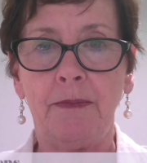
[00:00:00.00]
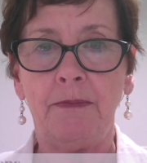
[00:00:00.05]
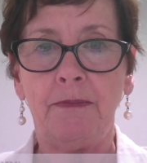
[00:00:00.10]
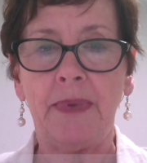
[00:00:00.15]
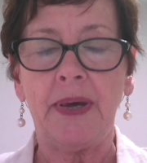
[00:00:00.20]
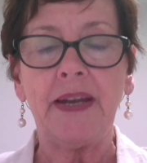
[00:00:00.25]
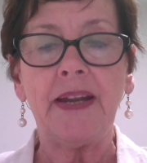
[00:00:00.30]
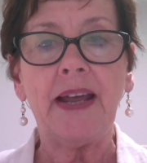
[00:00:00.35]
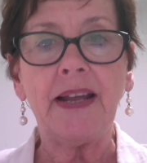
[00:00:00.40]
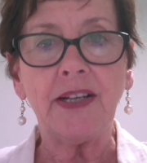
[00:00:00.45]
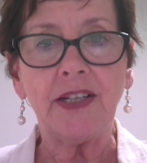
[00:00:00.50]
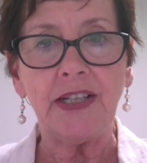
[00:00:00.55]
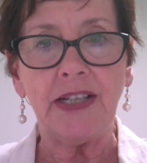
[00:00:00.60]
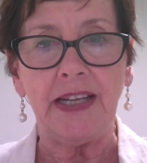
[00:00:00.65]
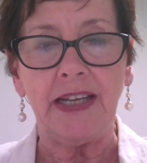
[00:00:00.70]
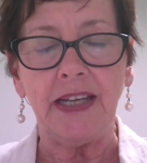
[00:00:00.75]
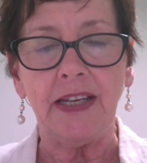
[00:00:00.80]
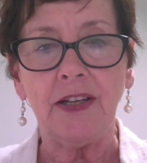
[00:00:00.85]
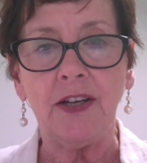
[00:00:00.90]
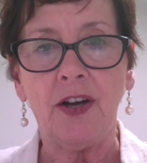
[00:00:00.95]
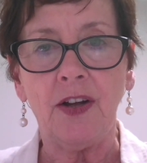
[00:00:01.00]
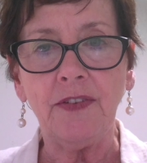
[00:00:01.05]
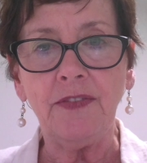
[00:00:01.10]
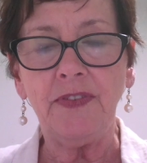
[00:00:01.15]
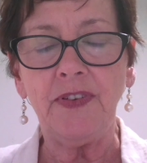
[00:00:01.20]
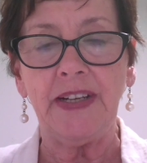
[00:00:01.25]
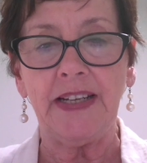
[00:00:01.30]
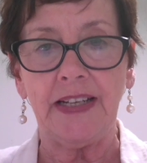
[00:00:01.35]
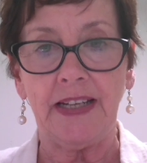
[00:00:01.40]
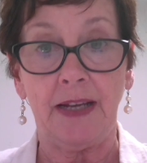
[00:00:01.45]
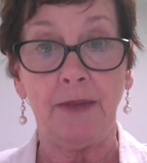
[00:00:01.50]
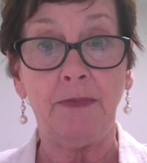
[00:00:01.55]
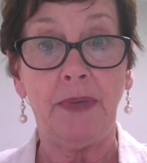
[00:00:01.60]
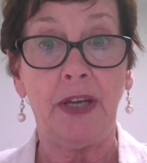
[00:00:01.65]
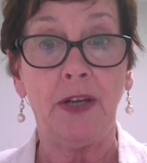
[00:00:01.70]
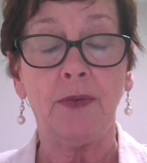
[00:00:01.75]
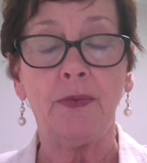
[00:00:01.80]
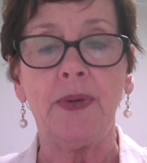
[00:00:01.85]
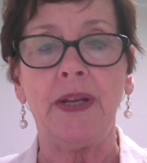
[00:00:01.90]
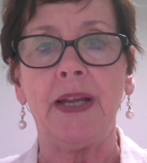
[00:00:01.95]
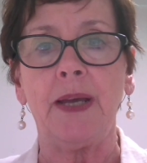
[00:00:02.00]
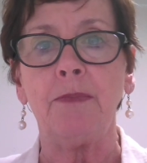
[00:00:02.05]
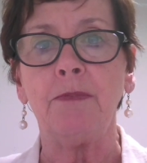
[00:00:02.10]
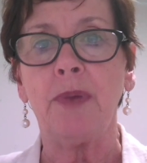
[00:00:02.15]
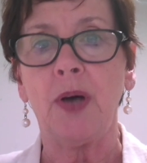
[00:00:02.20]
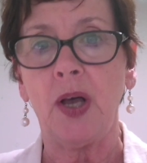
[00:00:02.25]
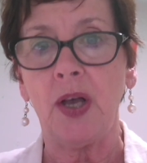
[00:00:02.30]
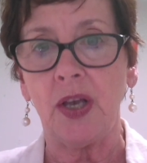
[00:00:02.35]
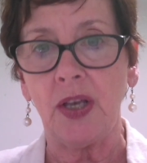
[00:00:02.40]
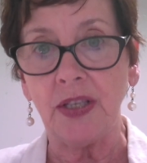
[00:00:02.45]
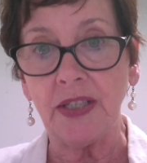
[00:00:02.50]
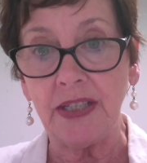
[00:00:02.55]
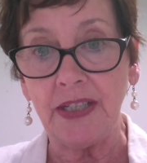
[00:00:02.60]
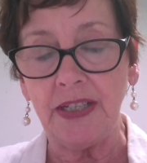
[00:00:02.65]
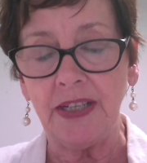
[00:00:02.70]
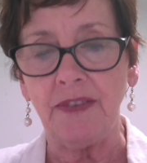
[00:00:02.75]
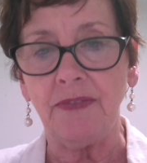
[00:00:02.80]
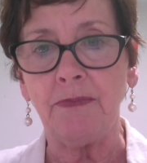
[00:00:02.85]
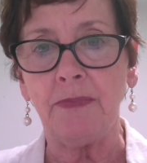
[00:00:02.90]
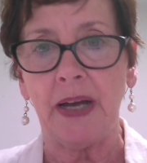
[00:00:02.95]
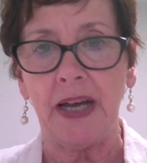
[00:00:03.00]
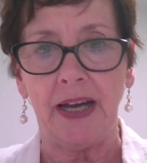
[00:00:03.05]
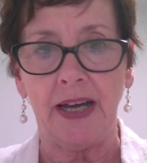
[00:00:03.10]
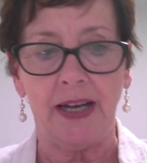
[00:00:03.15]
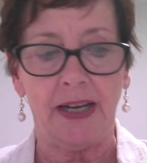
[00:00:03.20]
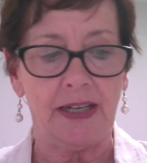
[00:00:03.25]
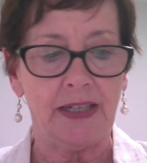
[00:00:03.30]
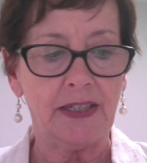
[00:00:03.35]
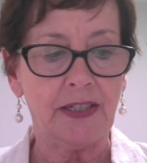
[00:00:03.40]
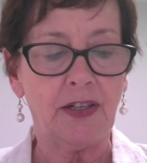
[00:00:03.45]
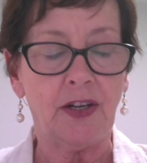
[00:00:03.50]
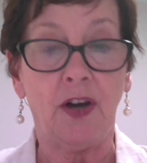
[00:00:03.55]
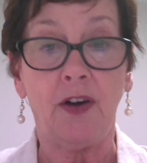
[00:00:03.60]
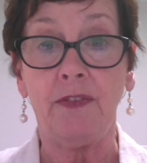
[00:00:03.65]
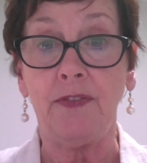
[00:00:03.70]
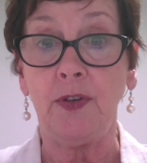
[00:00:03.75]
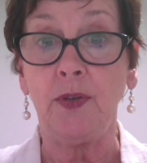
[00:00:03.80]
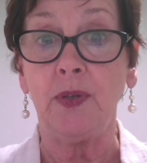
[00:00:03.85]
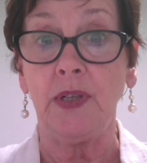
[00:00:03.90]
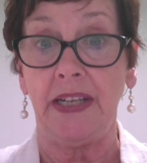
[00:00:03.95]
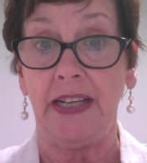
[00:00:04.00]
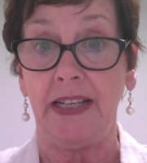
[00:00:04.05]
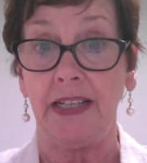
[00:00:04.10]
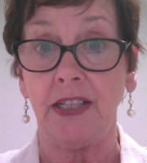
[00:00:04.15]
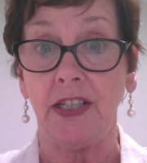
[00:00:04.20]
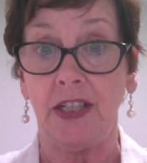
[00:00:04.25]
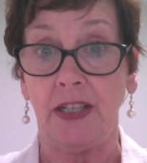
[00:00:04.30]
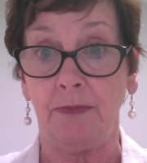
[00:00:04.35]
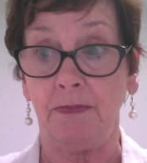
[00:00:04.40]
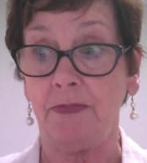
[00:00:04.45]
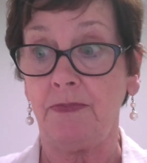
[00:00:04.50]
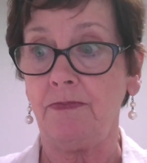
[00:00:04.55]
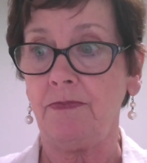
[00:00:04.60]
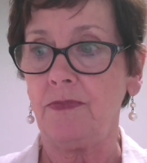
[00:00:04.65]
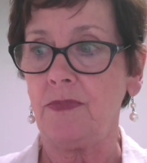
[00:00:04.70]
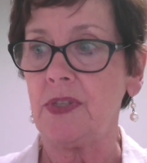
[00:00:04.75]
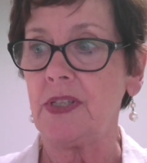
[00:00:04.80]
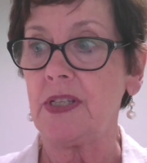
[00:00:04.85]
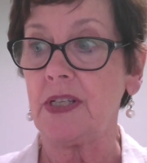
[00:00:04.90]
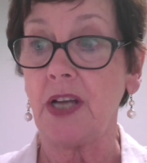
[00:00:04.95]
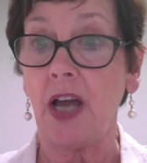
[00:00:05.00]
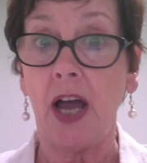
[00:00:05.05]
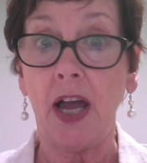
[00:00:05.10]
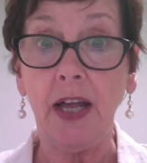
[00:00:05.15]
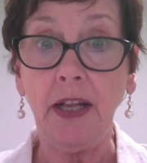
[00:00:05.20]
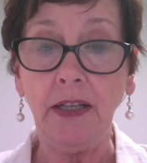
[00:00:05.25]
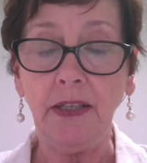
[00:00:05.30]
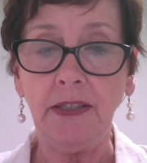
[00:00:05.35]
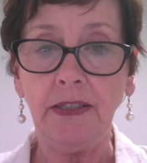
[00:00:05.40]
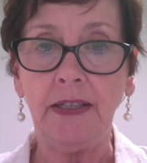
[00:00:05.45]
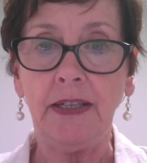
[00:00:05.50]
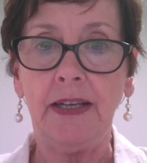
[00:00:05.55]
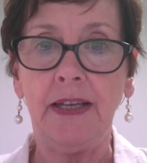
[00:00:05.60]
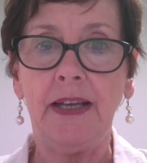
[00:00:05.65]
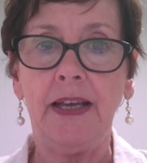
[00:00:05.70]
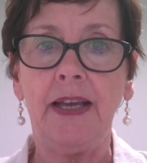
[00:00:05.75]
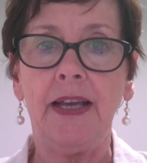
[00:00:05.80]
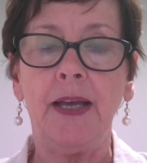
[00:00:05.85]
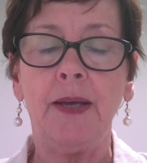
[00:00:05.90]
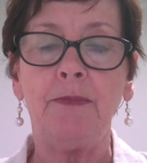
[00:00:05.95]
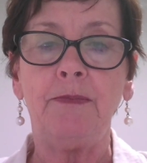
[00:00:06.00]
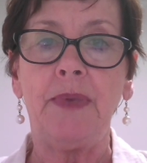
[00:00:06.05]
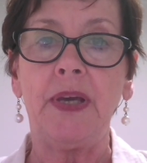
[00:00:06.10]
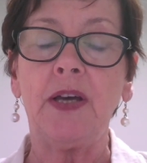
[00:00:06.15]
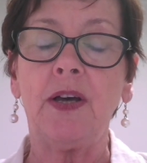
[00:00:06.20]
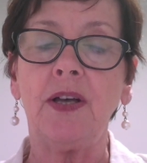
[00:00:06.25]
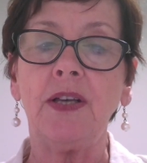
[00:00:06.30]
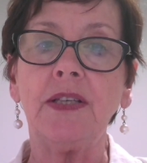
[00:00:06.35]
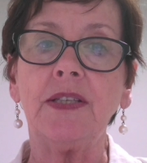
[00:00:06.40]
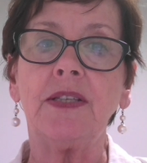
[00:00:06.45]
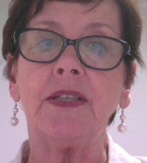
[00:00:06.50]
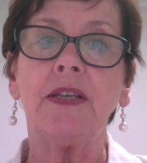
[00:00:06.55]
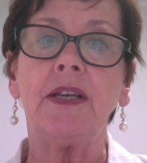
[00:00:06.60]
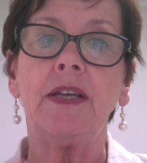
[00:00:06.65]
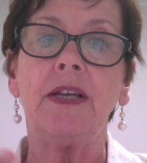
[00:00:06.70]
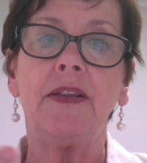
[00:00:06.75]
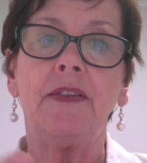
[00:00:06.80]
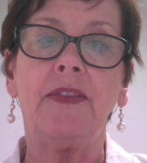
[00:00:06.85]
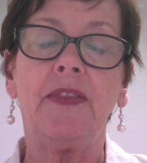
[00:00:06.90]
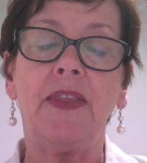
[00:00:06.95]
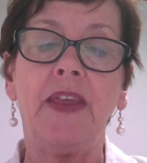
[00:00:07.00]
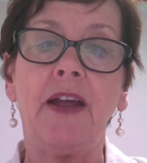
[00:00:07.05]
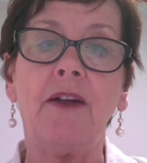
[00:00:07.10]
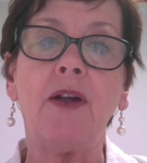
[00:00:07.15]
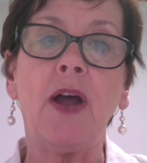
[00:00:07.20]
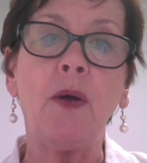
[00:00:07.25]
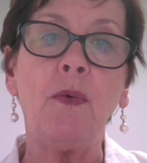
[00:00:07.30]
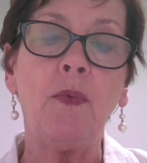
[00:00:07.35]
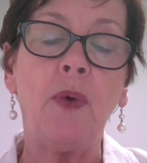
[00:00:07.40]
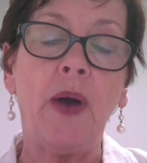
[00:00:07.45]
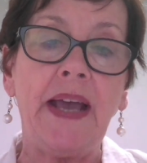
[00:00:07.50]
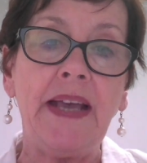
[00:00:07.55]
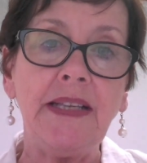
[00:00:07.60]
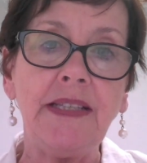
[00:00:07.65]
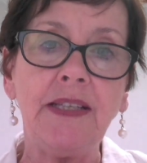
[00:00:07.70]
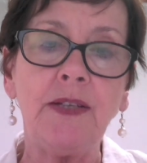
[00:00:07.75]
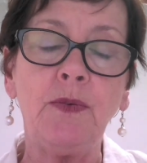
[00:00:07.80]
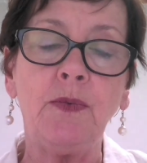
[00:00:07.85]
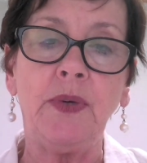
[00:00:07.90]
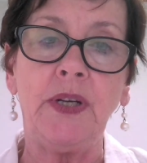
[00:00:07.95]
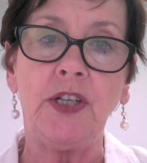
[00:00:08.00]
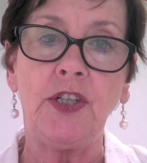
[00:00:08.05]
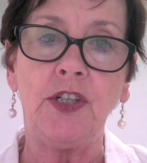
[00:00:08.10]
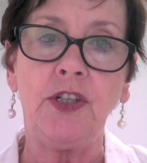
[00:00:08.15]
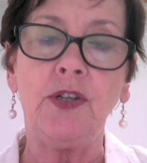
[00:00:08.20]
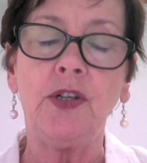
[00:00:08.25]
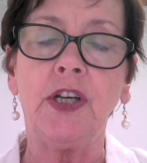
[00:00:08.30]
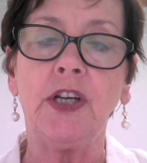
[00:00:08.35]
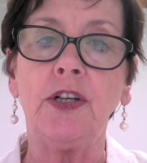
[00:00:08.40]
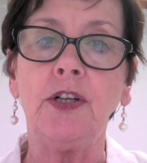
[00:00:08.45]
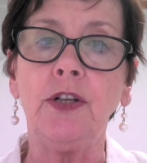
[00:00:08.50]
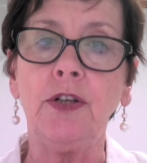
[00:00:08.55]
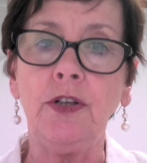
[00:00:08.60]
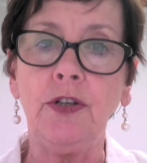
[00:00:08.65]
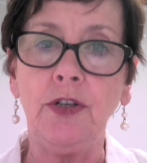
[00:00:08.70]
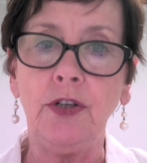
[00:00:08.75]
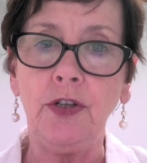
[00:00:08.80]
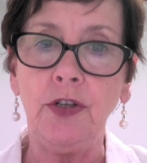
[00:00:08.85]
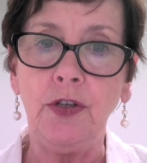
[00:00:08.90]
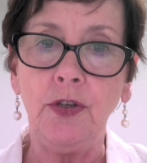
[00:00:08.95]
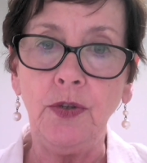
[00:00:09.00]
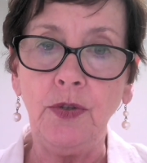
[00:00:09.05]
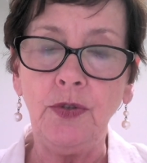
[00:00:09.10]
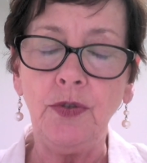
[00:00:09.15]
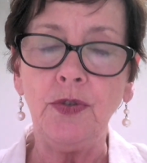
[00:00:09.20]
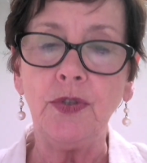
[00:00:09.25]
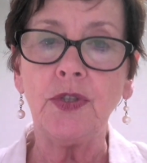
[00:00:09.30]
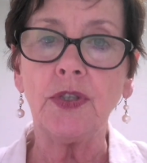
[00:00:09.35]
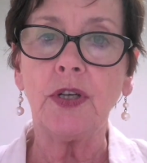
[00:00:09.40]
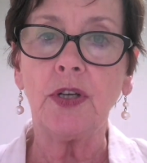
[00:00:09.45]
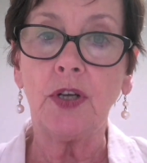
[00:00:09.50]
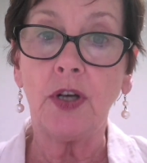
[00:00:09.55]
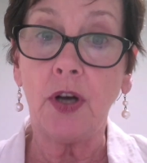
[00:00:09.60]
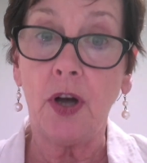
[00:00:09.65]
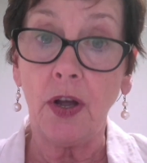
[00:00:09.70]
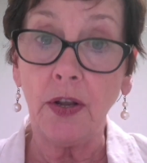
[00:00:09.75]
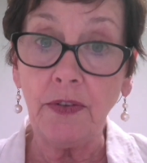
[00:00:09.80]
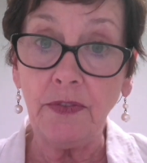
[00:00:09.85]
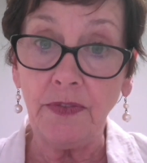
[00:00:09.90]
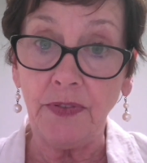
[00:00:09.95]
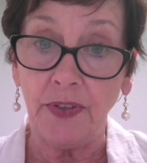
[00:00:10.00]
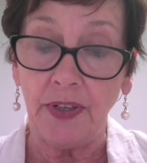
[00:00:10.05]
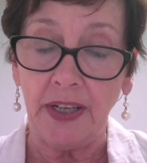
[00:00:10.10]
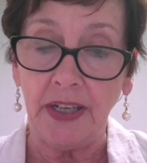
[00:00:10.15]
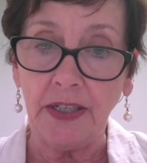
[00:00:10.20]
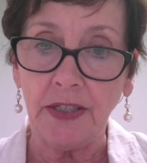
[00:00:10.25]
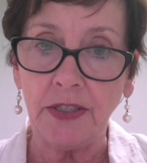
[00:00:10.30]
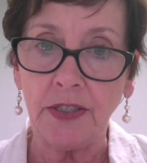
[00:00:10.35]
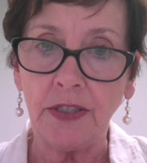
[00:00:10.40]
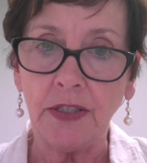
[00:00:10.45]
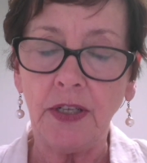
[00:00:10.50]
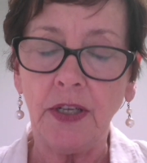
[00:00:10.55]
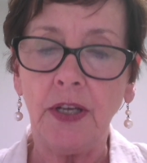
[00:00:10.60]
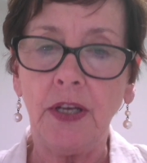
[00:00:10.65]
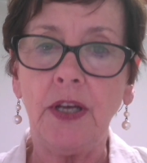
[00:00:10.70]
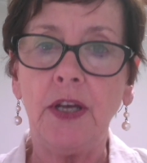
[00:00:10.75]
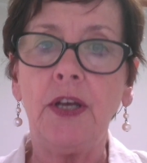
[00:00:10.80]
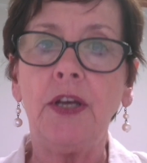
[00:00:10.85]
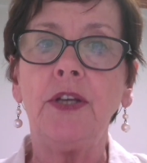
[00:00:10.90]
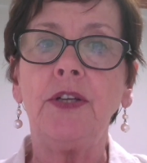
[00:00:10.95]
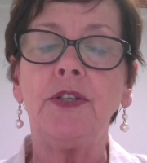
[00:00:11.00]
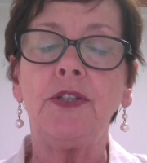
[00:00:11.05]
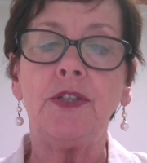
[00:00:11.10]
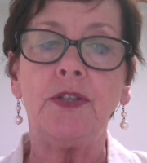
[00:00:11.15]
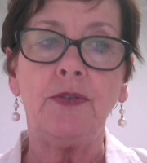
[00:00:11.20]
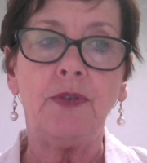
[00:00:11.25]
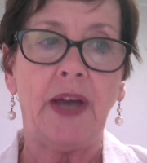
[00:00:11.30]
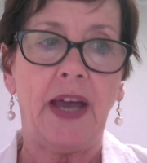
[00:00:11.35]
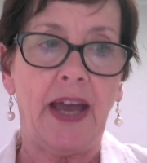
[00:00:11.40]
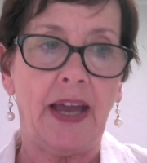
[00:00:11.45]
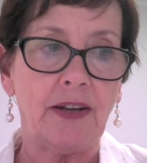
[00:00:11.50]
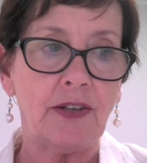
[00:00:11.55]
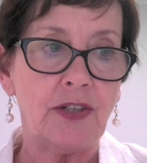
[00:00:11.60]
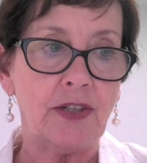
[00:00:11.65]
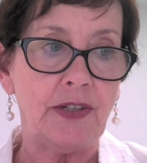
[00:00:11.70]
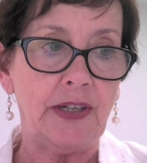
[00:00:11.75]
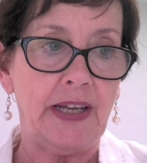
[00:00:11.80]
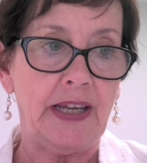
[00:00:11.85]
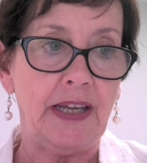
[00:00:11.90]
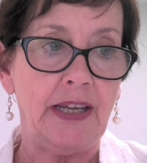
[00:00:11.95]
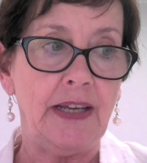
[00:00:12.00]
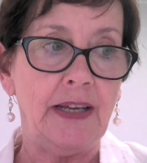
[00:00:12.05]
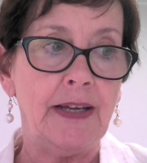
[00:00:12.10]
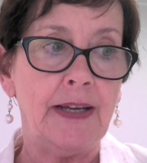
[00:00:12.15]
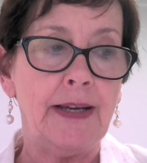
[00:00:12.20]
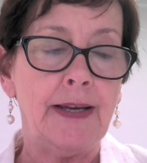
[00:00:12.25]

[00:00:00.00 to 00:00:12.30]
but actually conflict can be a really positive part of your leadership style, because there are ways in which you can use conflict to actually